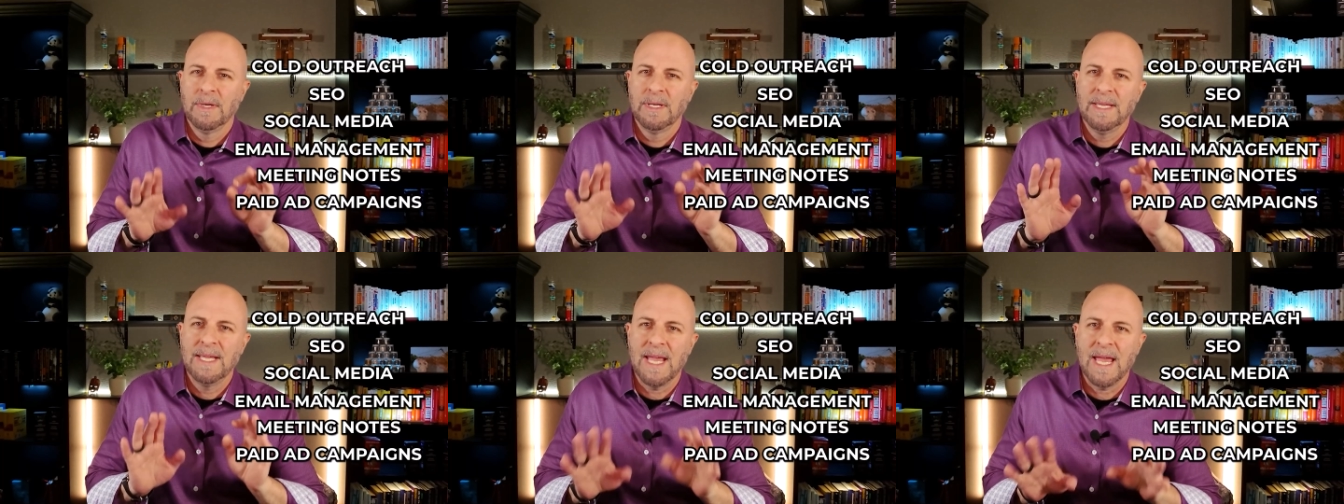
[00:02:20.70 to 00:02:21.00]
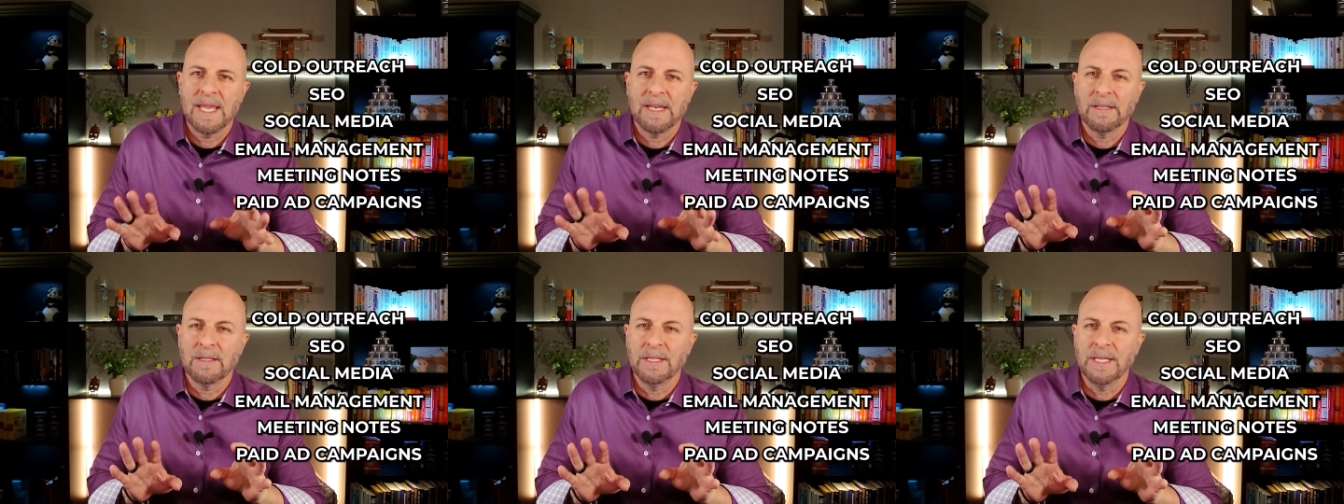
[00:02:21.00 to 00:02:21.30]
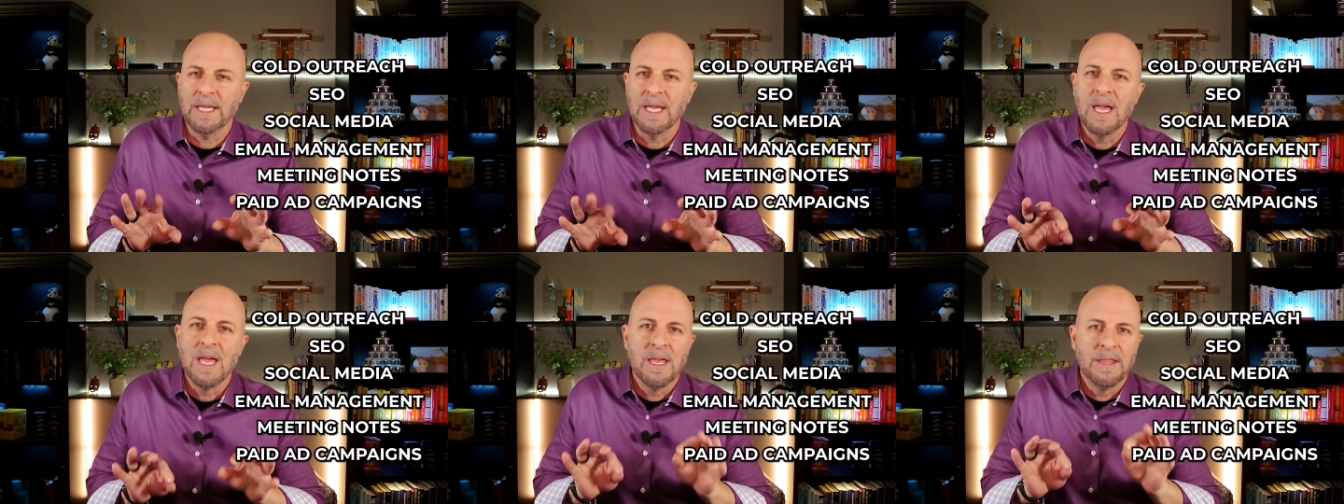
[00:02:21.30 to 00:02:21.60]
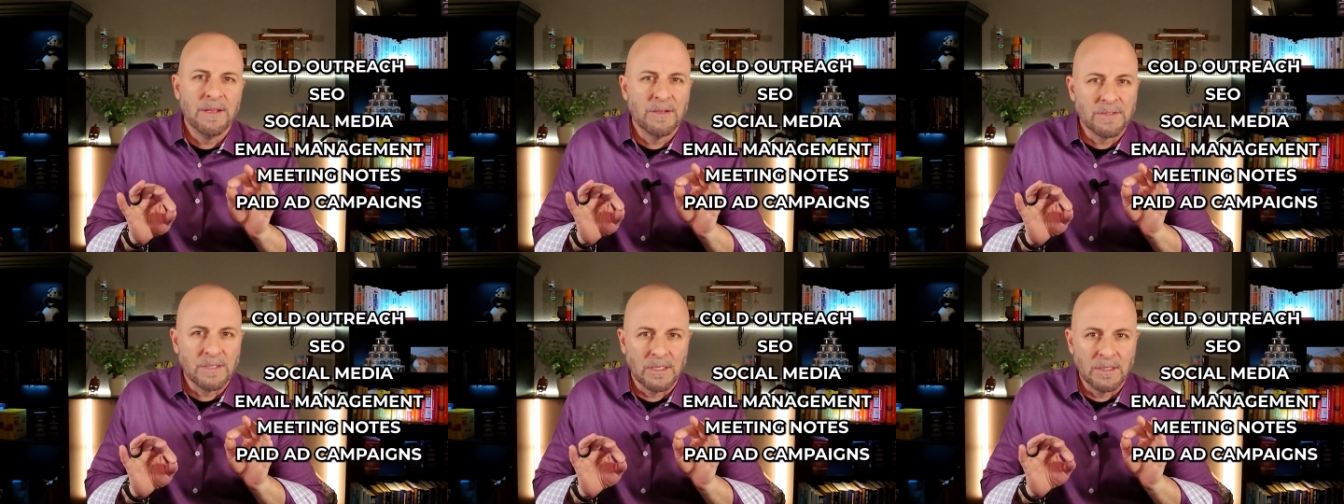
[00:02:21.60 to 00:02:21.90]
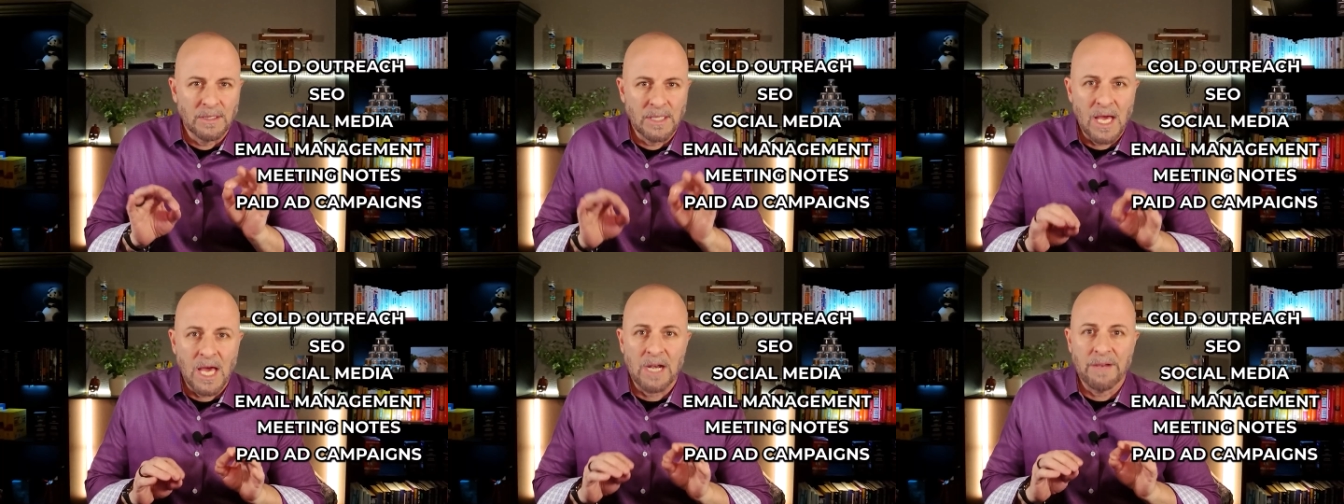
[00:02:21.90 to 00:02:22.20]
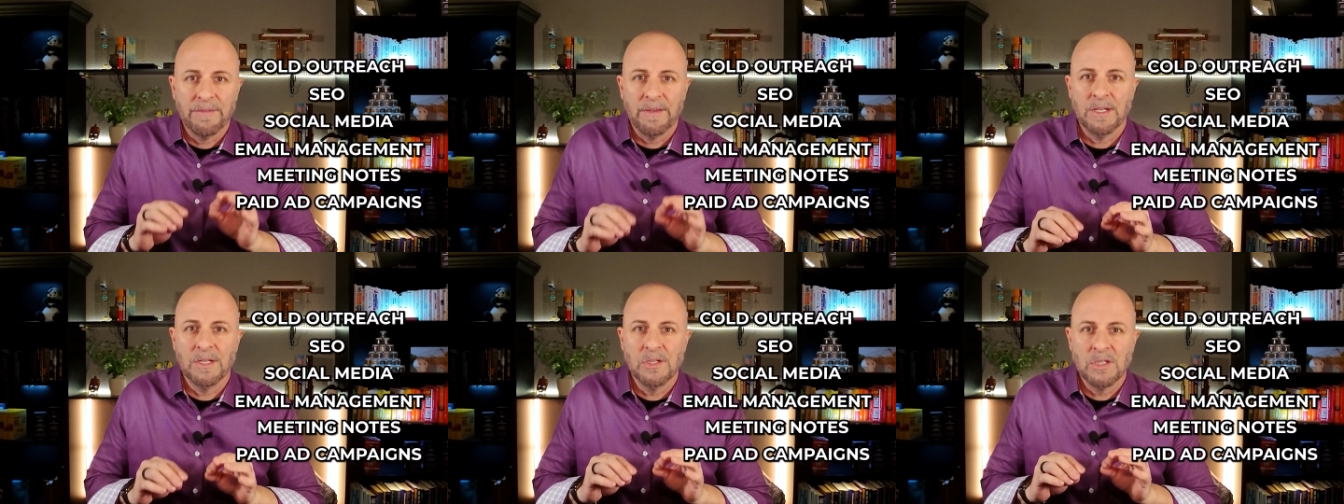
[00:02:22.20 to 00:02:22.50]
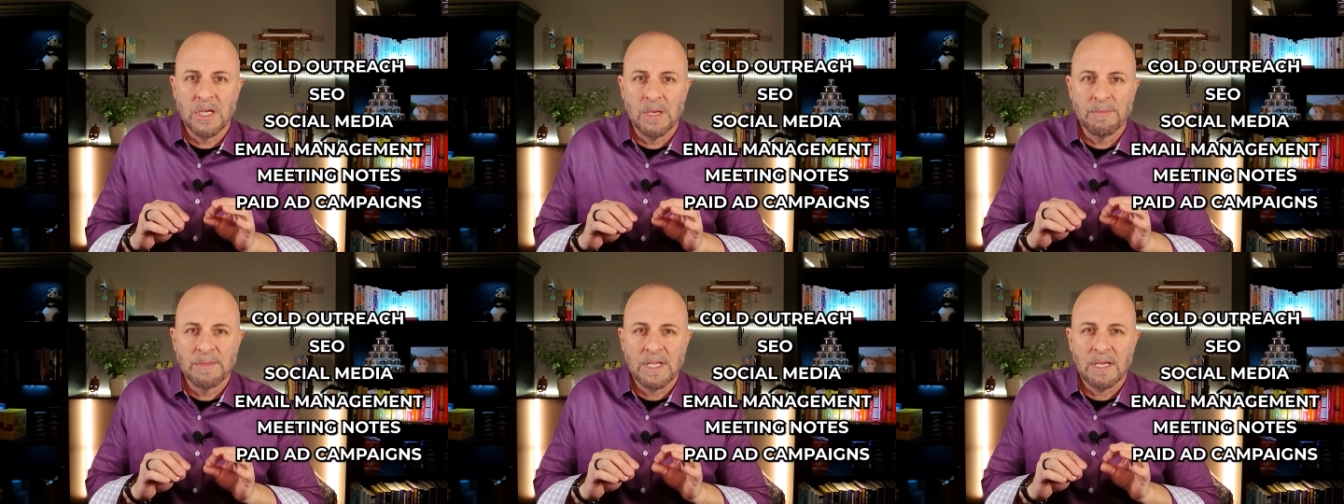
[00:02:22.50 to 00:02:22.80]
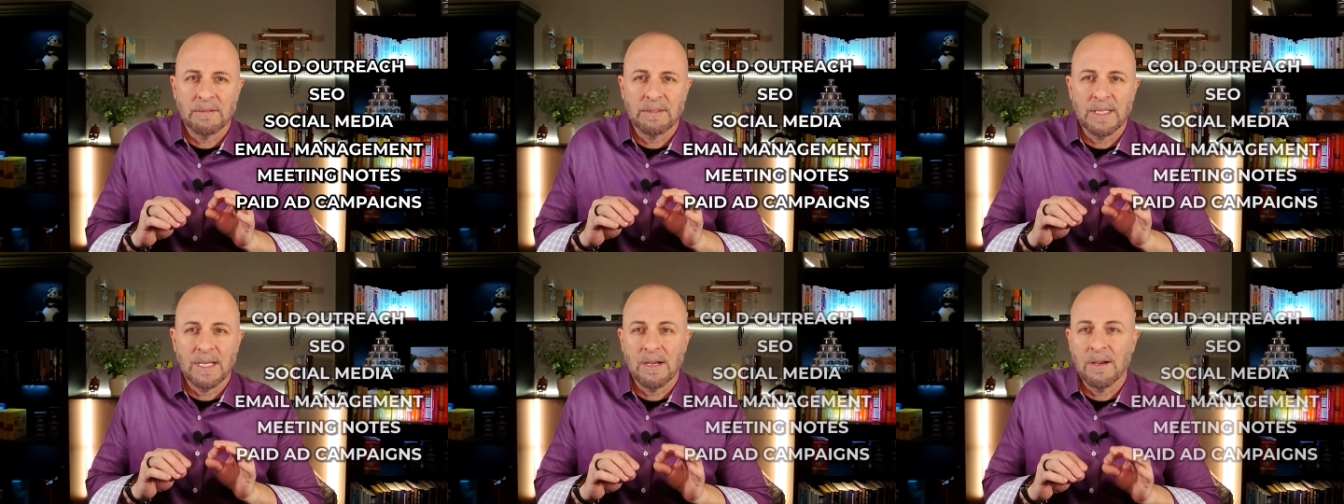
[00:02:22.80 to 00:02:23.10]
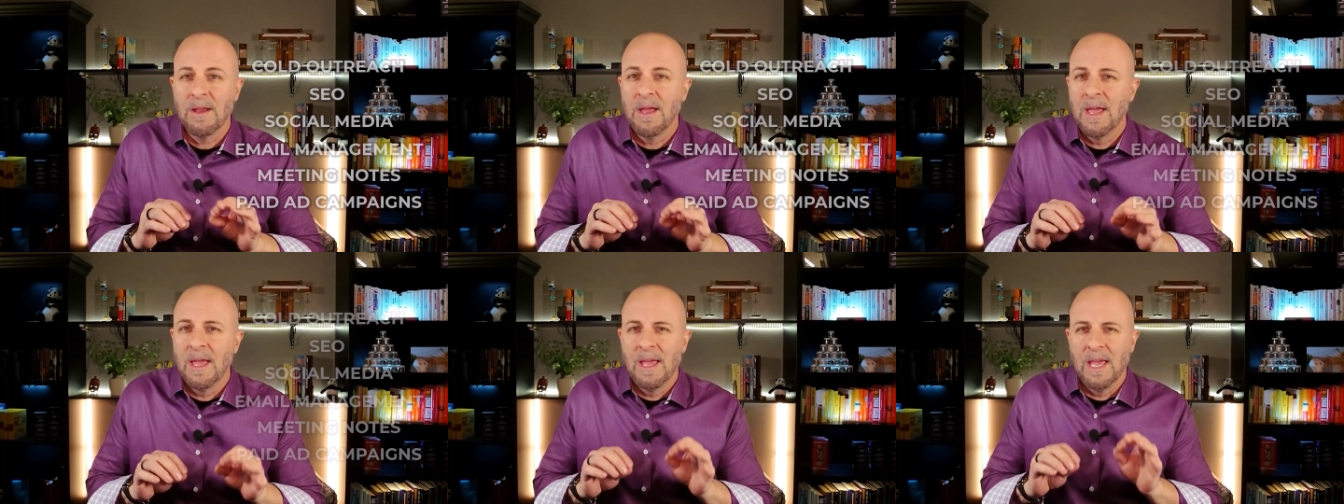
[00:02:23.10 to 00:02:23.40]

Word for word: Candidly, there's a lot of hidden gems out there,